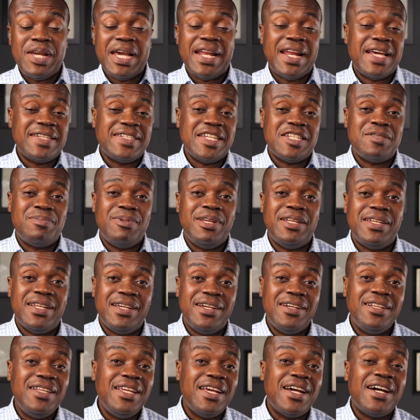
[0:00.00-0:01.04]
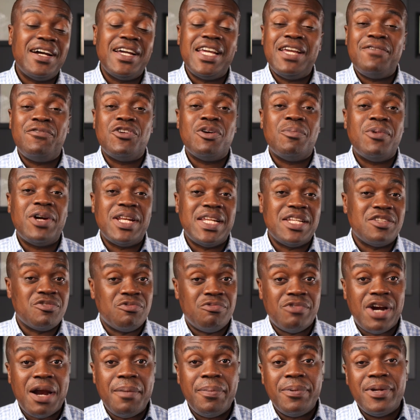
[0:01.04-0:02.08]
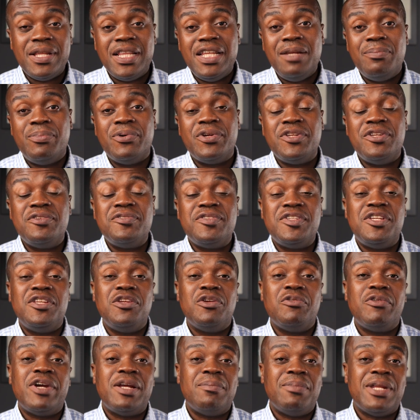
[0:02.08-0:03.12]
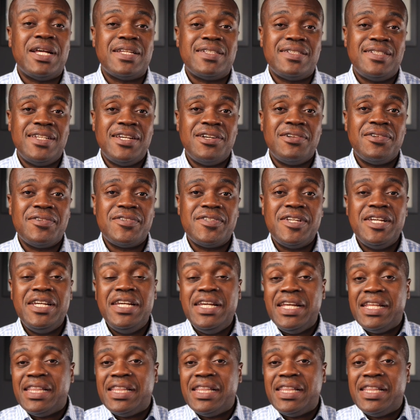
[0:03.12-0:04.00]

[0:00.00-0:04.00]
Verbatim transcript: And as explained earlier, if your body is rapidly producing new red blood cells,